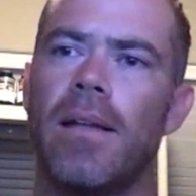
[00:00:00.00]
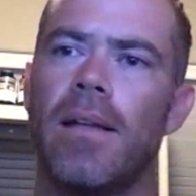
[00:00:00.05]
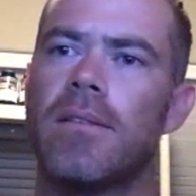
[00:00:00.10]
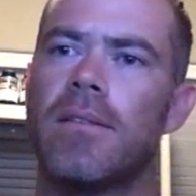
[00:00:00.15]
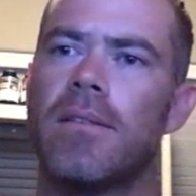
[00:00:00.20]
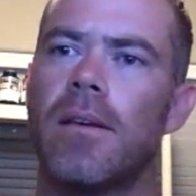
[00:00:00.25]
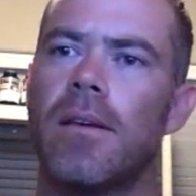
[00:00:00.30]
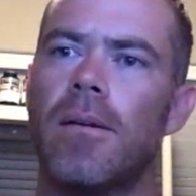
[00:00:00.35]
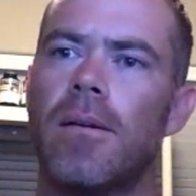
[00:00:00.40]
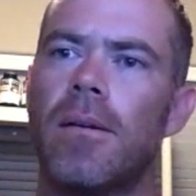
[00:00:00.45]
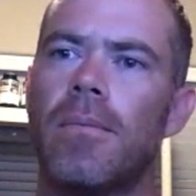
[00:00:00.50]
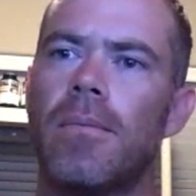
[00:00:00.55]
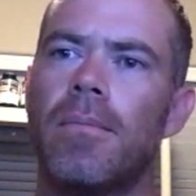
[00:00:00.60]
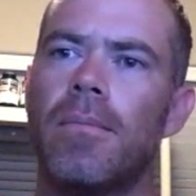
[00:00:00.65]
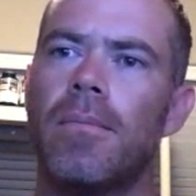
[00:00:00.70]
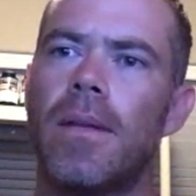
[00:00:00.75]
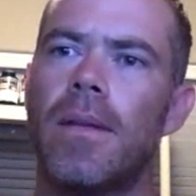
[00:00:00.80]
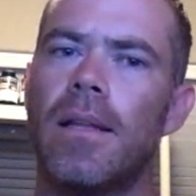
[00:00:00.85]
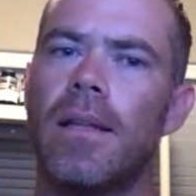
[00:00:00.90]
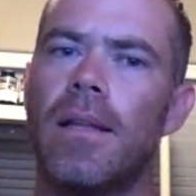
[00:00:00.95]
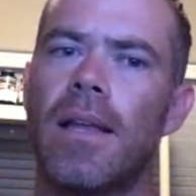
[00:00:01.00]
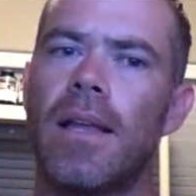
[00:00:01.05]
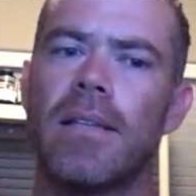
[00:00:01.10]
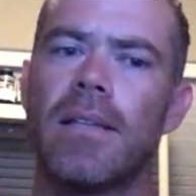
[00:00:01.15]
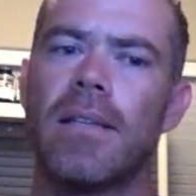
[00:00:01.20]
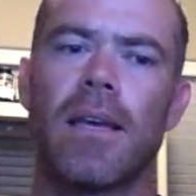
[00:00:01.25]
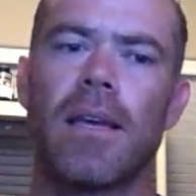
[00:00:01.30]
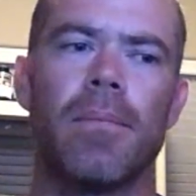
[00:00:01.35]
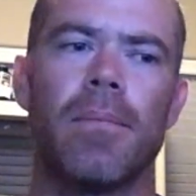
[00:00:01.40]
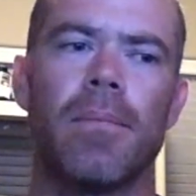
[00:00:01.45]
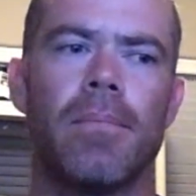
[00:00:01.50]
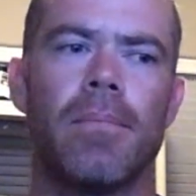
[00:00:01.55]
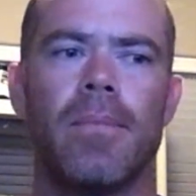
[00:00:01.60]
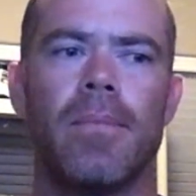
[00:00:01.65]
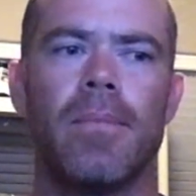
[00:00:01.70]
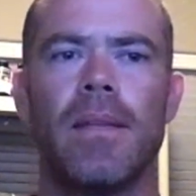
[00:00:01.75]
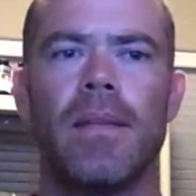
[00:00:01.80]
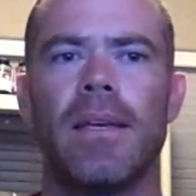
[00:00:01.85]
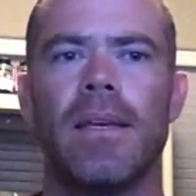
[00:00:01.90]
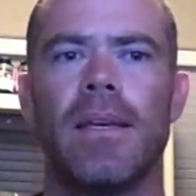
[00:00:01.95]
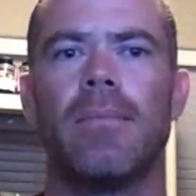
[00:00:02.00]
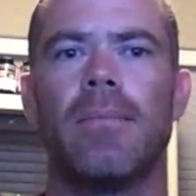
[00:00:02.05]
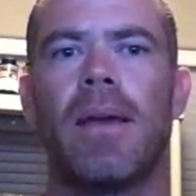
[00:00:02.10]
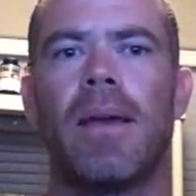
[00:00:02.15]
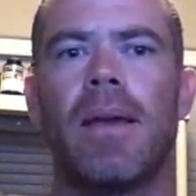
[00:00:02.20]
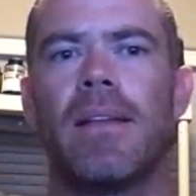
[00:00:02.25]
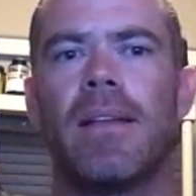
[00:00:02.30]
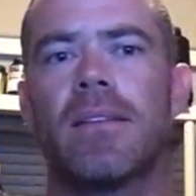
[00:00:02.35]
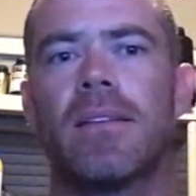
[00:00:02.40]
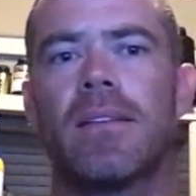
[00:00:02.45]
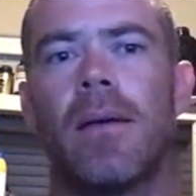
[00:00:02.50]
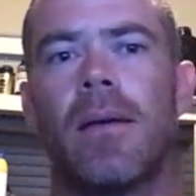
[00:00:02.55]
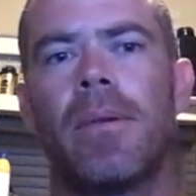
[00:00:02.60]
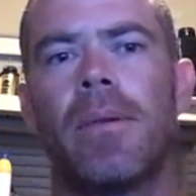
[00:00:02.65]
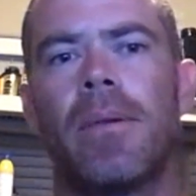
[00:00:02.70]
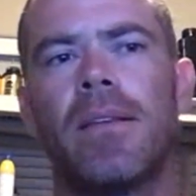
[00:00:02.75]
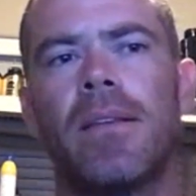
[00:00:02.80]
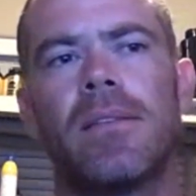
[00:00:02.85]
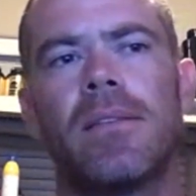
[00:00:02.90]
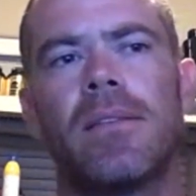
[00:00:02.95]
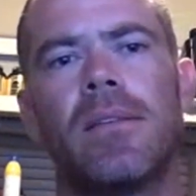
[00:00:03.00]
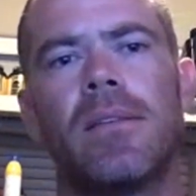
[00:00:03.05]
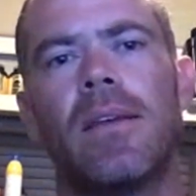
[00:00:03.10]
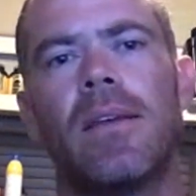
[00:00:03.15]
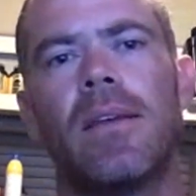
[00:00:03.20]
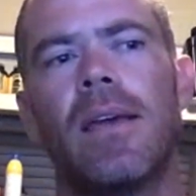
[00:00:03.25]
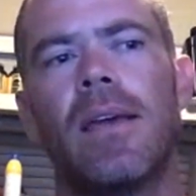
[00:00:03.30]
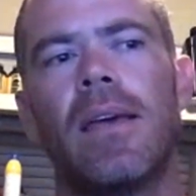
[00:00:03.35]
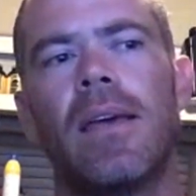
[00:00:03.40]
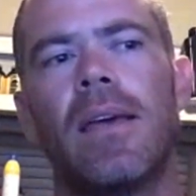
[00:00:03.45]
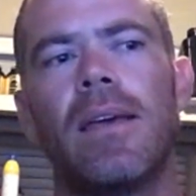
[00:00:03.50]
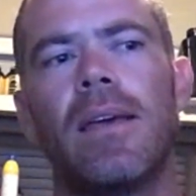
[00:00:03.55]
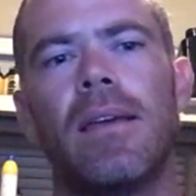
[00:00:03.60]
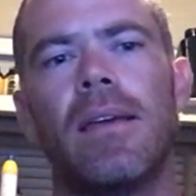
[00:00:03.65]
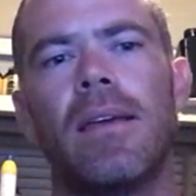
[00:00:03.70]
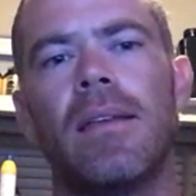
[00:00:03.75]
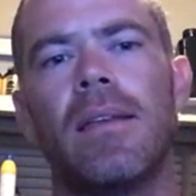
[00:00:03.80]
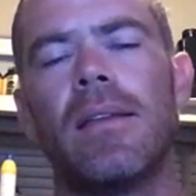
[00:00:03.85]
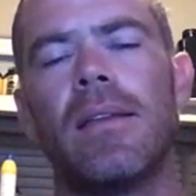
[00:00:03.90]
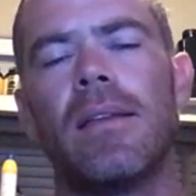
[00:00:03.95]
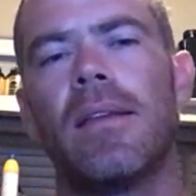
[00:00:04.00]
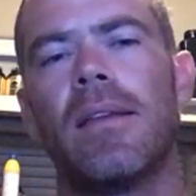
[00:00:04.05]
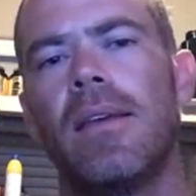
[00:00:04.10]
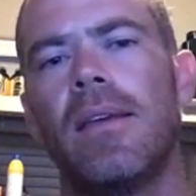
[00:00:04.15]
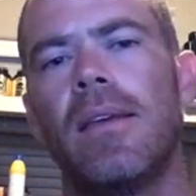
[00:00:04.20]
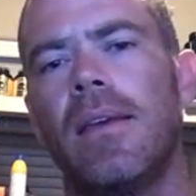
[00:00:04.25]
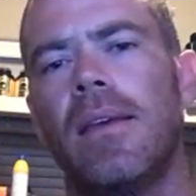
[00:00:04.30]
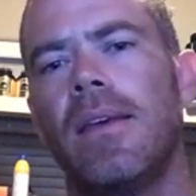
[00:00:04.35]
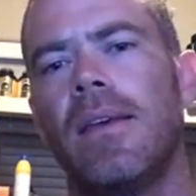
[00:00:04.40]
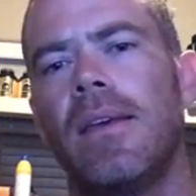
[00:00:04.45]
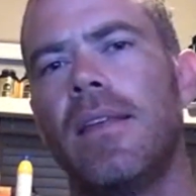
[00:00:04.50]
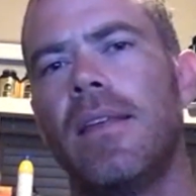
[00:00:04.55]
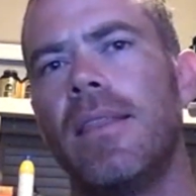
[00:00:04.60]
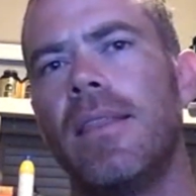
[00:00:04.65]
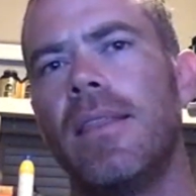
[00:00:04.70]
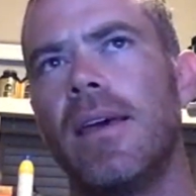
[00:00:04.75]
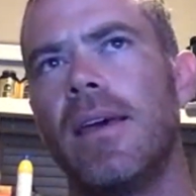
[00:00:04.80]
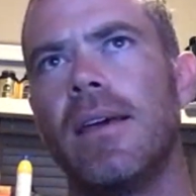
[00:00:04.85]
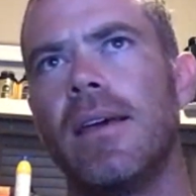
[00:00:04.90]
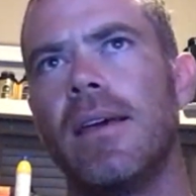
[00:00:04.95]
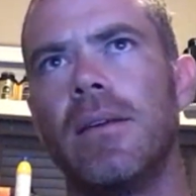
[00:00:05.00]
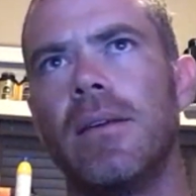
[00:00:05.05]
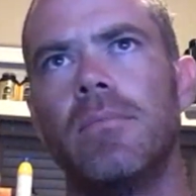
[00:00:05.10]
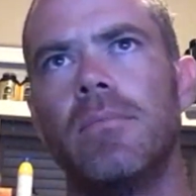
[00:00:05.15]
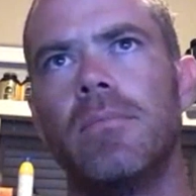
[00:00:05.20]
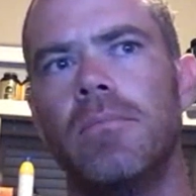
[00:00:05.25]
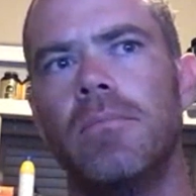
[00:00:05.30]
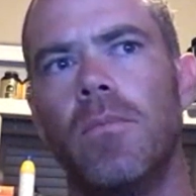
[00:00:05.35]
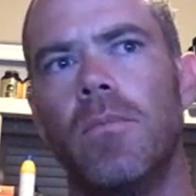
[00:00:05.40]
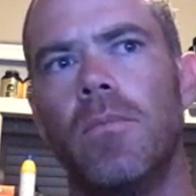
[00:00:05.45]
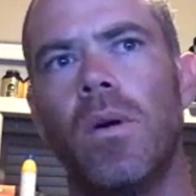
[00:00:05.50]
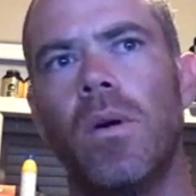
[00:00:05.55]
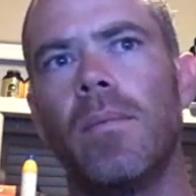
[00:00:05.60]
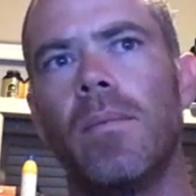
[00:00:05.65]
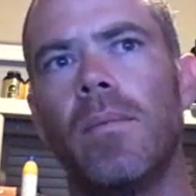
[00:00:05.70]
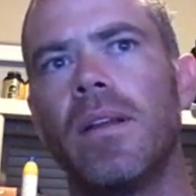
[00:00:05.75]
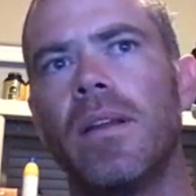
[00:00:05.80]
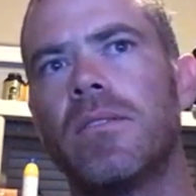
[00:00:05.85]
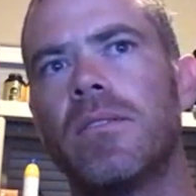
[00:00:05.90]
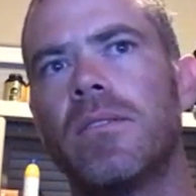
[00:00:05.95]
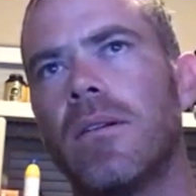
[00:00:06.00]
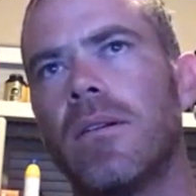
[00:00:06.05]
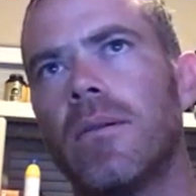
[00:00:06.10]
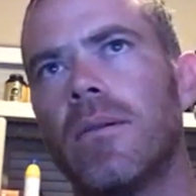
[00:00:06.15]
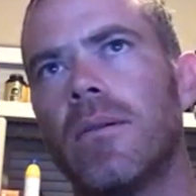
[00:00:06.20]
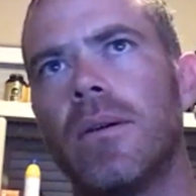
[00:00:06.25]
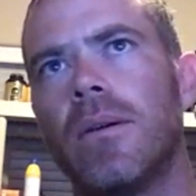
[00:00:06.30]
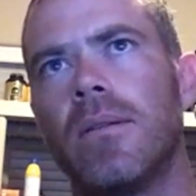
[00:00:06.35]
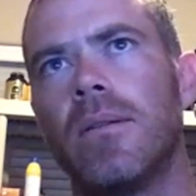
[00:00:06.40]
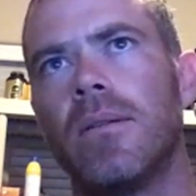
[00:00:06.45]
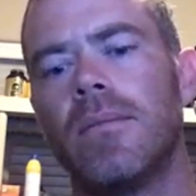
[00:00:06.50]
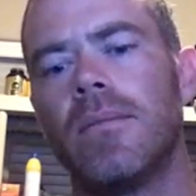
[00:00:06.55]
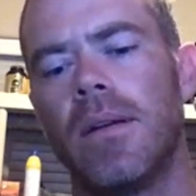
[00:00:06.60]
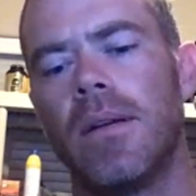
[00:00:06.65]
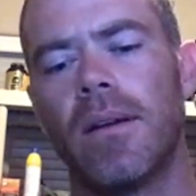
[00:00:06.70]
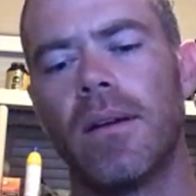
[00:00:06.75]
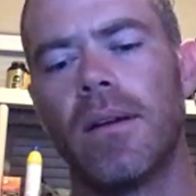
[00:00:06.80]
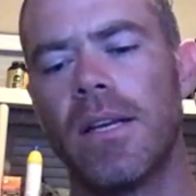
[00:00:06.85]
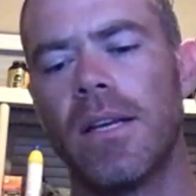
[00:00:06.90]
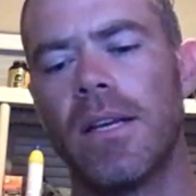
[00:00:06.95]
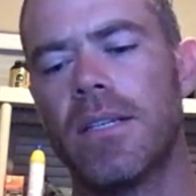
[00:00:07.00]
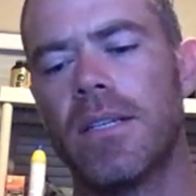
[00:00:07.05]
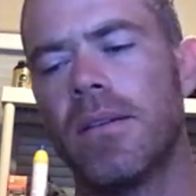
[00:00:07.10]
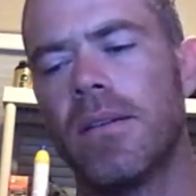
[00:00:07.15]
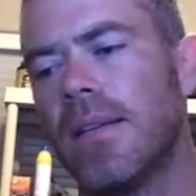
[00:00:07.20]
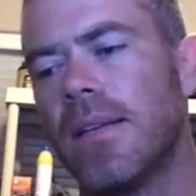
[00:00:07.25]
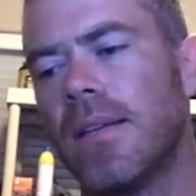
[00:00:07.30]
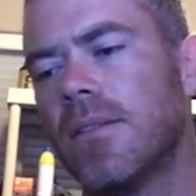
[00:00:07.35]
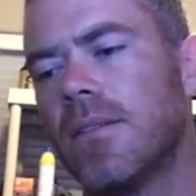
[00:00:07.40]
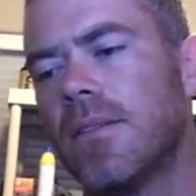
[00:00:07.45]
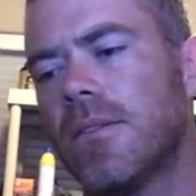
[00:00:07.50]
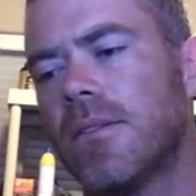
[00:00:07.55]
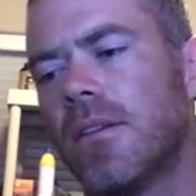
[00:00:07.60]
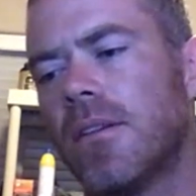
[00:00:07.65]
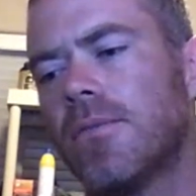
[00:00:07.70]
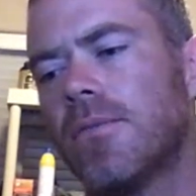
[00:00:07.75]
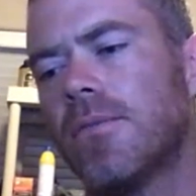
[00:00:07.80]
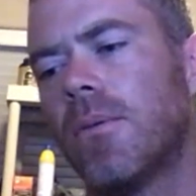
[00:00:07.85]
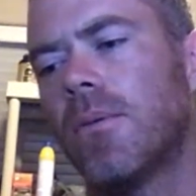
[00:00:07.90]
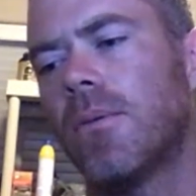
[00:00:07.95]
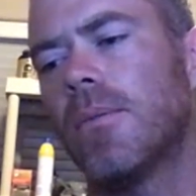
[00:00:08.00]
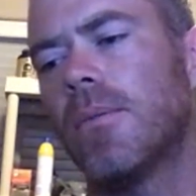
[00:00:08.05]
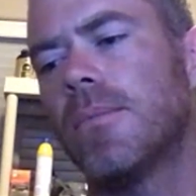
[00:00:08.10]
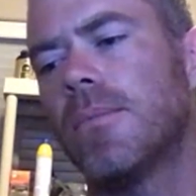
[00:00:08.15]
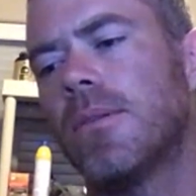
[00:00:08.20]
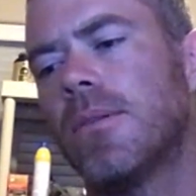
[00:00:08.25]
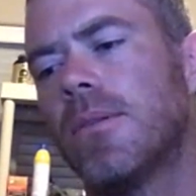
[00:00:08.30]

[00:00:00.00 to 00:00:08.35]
met some landscape and maintenance companies, and they wanted me to start doing irrigation installs for them.